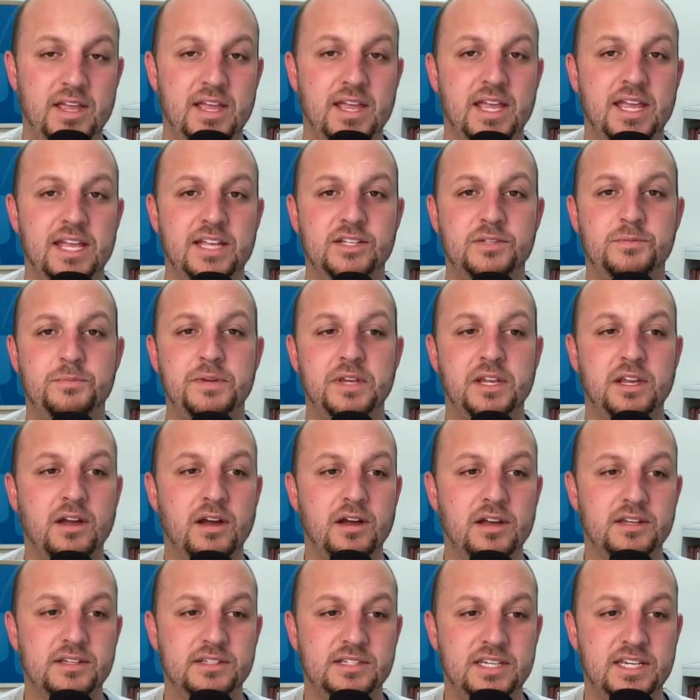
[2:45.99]
It's
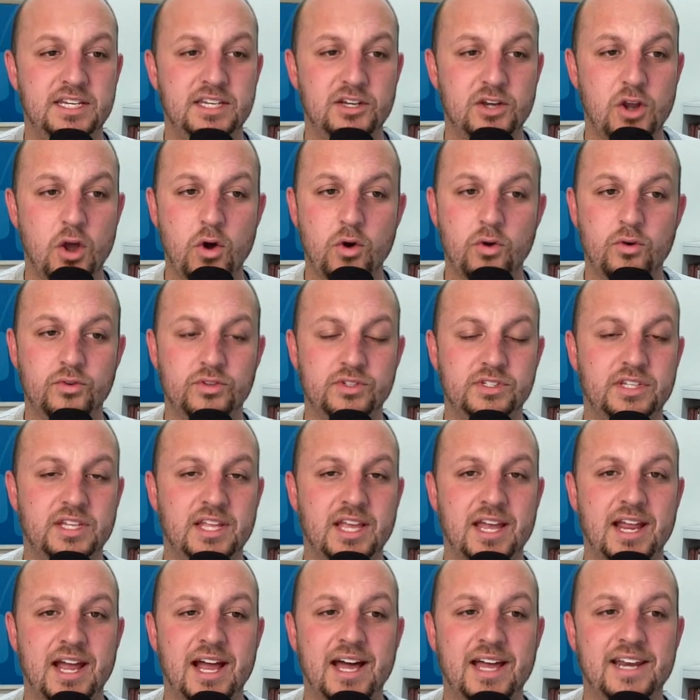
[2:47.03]
because he knows
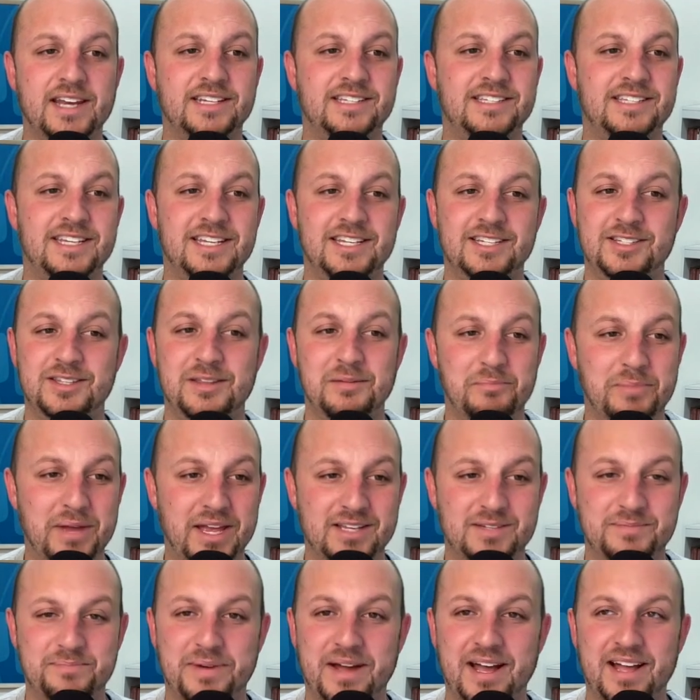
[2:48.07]
that honesty is the
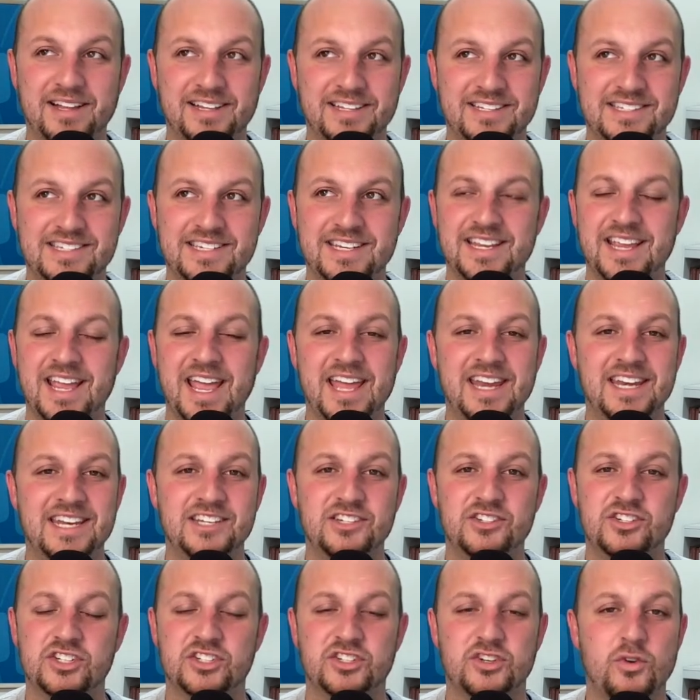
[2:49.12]
best policy and
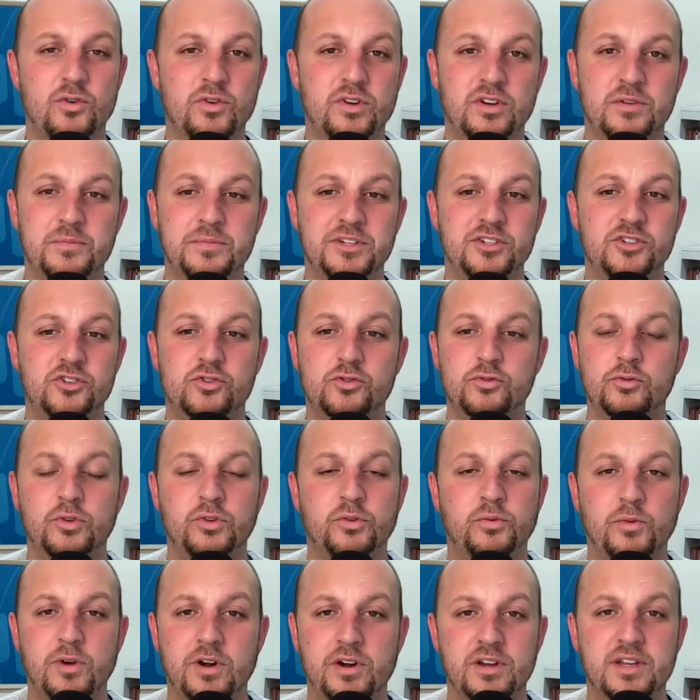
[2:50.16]
he's just going to be true
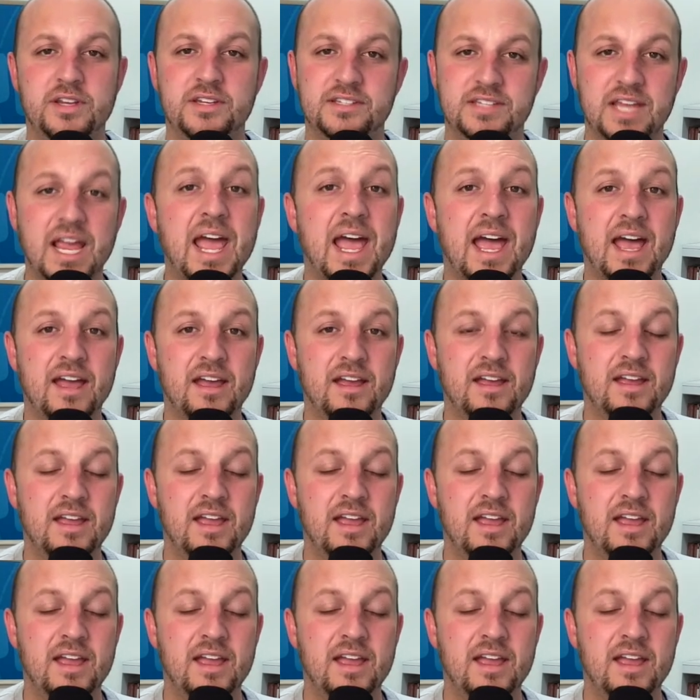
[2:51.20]
with where he's at.